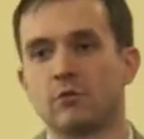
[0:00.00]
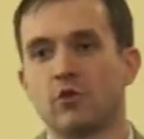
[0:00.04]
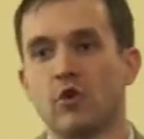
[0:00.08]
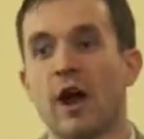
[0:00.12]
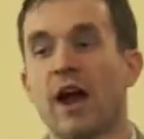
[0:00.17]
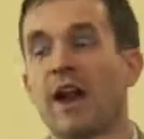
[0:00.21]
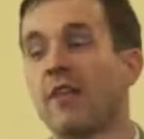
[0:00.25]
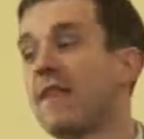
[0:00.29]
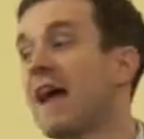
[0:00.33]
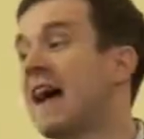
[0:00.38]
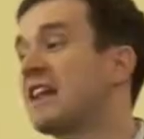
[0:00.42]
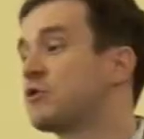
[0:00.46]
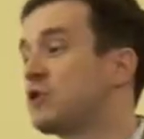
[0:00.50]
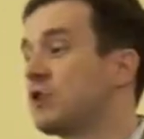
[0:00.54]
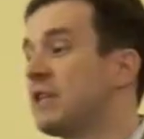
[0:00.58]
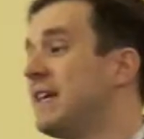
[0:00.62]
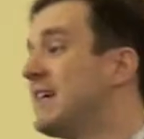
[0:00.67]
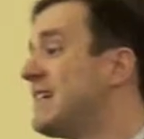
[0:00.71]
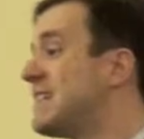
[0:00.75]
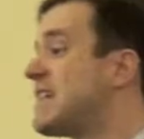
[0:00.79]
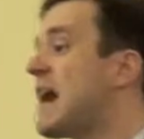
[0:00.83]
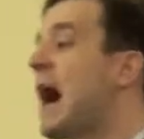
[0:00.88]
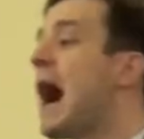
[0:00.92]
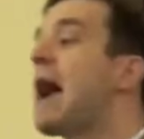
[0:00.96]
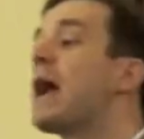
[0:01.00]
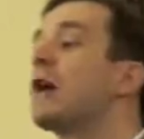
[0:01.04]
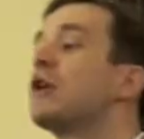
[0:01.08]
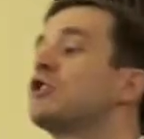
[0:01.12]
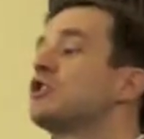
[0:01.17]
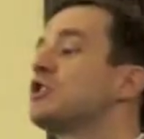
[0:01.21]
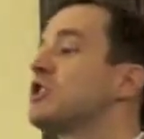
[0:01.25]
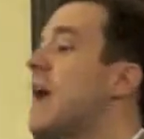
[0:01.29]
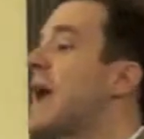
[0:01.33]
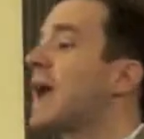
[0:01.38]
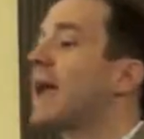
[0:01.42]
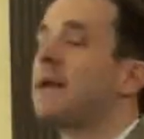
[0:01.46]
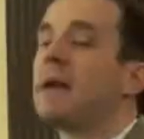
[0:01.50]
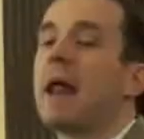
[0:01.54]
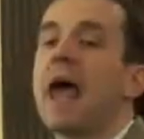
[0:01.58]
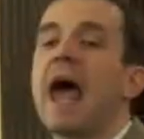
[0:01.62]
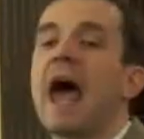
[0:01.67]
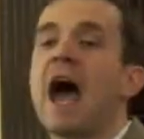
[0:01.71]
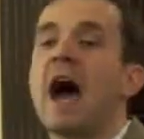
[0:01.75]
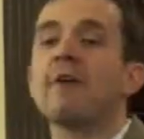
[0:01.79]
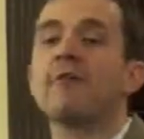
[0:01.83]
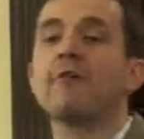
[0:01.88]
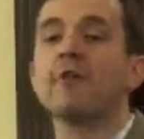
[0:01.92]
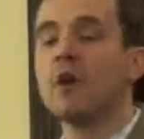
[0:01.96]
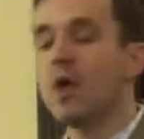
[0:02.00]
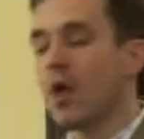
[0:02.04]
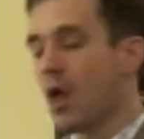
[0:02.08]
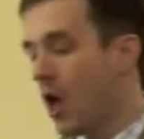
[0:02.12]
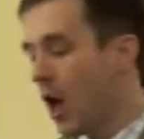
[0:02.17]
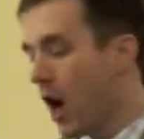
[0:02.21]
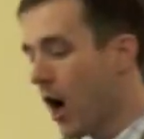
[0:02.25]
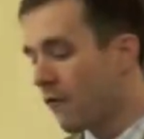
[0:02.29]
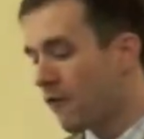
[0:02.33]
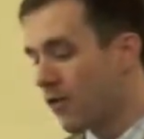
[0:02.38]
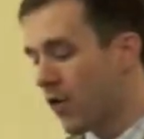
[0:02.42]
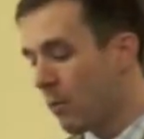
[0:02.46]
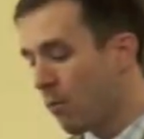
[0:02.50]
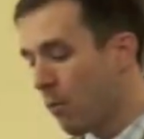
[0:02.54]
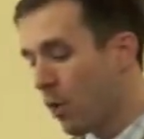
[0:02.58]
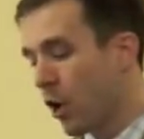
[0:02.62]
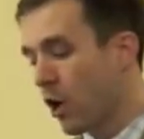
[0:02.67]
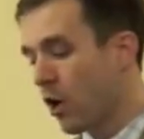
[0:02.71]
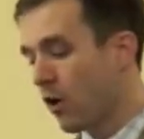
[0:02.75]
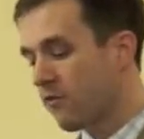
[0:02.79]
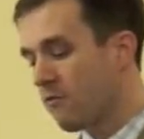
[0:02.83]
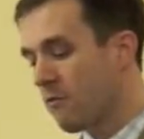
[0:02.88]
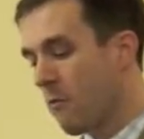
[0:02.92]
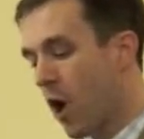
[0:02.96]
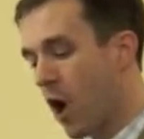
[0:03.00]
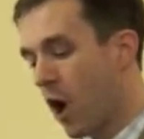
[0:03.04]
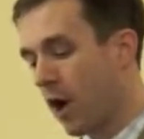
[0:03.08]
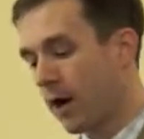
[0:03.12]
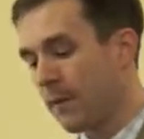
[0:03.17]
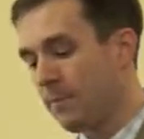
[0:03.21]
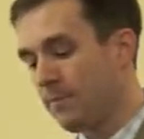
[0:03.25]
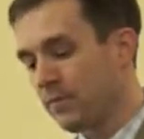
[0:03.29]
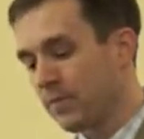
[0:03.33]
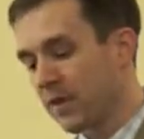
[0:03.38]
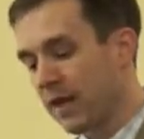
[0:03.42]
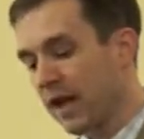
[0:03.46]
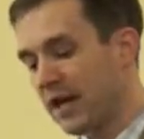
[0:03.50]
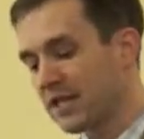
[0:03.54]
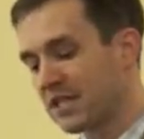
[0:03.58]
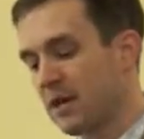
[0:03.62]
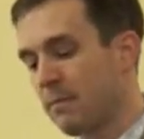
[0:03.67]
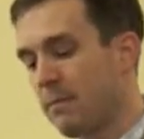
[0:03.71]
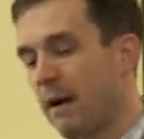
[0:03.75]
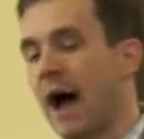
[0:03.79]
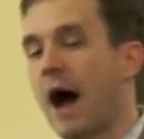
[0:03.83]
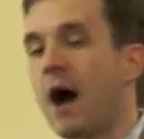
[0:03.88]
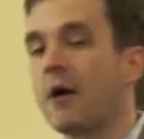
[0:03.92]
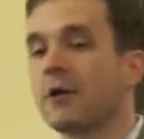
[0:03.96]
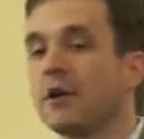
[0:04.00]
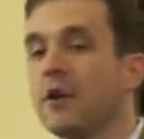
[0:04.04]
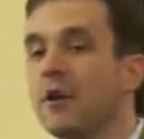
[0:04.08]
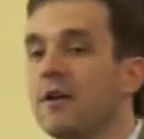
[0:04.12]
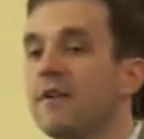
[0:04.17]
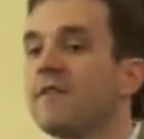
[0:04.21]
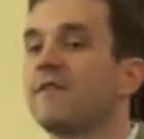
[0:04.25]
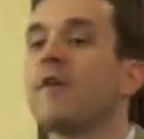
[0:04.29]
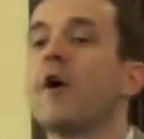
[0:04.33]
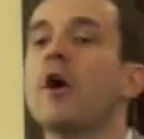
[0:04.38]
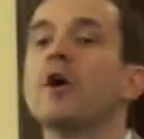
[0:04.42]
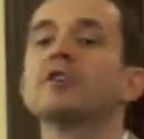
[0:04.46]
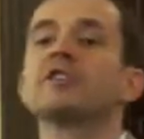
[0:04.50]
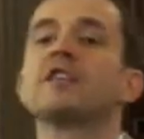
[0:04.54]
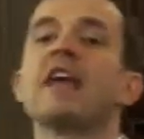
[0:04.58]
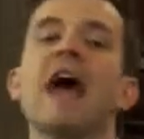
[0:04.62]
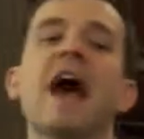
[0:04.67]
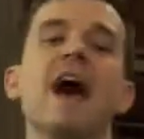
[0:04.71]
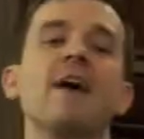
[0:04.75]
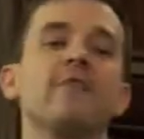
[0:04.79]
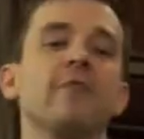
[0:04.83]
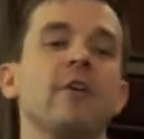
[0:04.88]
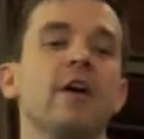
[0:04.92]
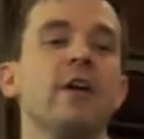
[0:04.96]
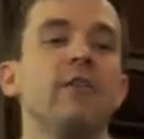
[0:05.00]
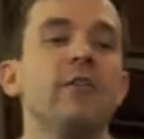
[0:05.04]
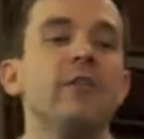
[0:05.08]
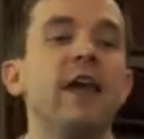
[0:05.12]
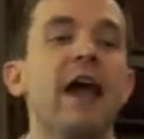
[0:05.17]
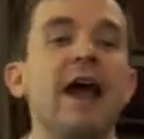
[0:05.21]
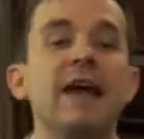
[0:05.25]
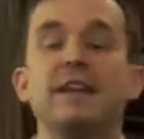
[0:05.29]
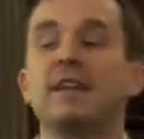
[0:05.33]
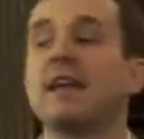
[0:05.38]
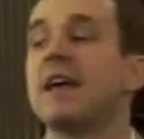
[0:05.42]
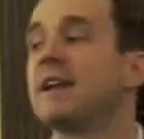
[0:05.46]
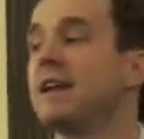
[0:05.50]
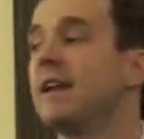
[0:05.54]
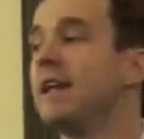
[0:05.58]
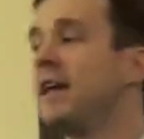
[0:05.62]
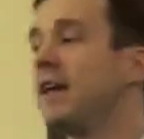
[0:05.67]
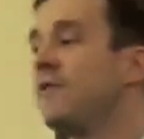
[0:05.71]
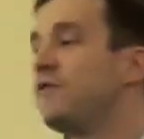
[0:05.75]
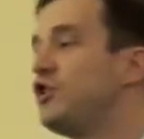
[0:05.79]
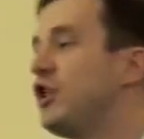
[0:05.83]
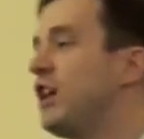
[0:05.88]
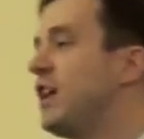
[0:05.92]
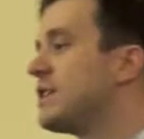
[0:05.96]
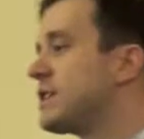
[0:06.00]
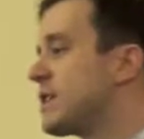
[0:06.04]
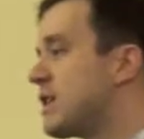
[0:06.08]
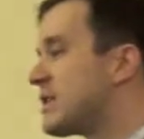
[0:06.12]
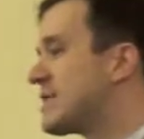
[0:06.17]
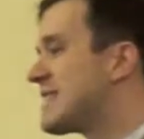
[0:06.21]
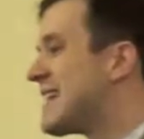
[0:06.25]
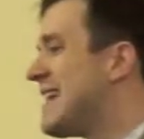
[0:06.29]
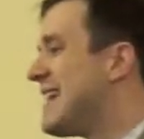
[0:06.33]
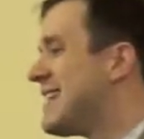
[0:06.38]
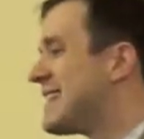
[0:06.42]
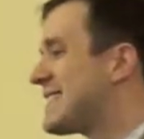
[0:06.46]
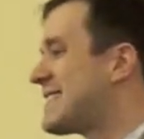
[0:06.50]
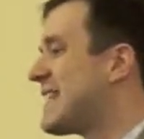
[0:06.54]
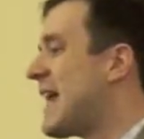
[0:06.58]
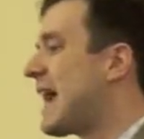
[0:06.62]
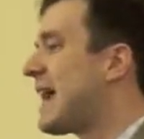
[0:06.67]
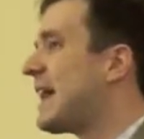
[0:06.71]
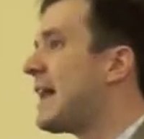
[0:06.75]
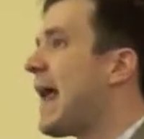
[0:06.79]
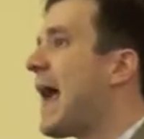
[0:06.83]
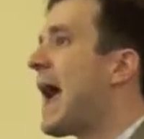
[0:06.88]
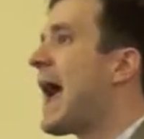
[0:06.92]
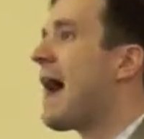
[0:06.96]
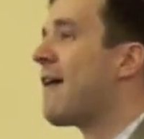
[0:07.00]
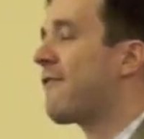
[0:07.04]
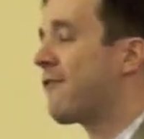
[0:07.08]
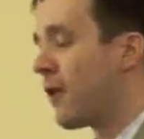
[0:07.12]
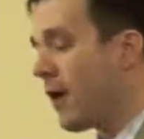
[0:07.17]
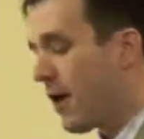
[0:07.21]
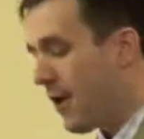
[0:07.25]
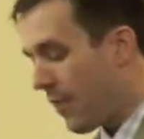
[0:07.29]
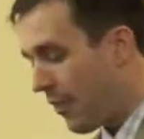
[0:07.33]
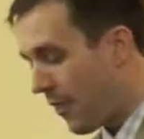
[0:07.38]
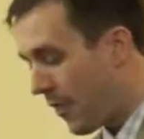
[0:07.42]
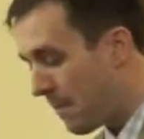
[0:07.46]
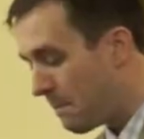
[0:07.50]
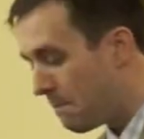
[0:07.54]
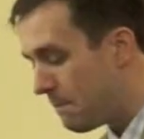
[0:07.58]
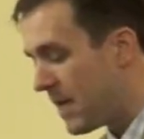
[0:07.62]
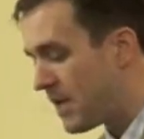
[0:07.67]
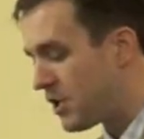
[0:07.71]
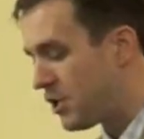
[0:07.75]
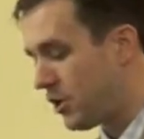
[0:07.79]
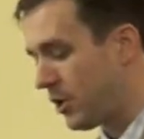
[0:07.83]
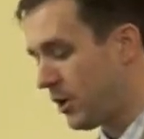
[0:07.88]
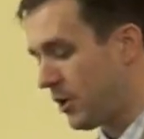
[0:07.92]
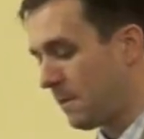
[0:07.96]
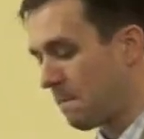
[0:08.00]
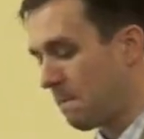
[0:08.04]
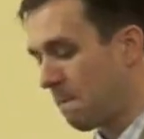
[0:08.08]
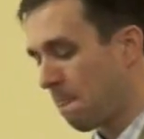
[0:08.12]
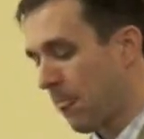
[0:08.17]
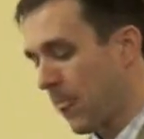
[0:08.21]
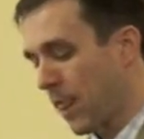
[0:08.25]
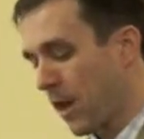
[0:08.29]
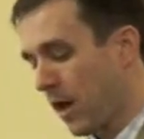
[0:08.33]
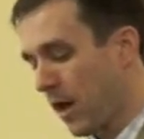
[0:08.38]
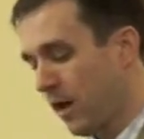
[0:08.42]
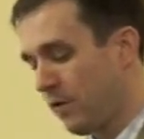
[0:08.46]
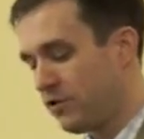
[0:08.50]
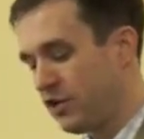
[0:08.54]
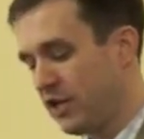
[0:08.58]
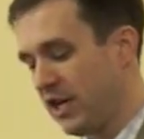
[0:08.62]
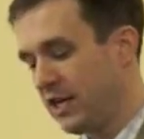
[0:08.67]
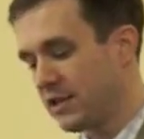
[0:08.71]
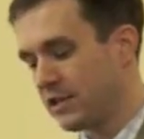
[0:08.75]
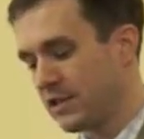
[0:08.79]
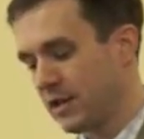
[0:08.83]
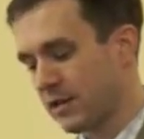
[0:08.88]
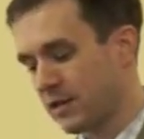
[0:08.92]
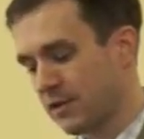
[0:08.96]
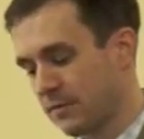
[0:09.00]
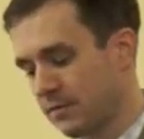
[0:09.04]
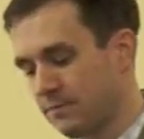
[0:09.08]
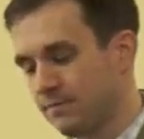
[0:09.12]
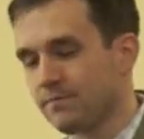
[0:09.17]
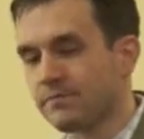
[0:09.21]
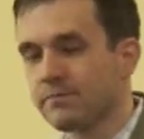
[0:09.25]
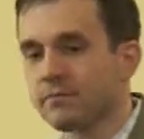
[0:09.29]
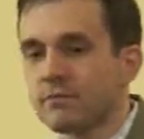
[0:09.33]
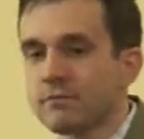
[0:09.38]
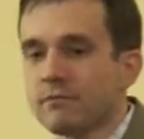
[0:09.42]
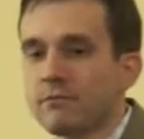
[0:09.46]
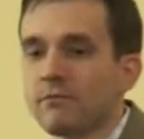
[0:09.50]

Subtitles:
Right? And that's what the entire second half of the book of Mark is about. First half, the identity of Jesus. Second half, the mission of Jesus.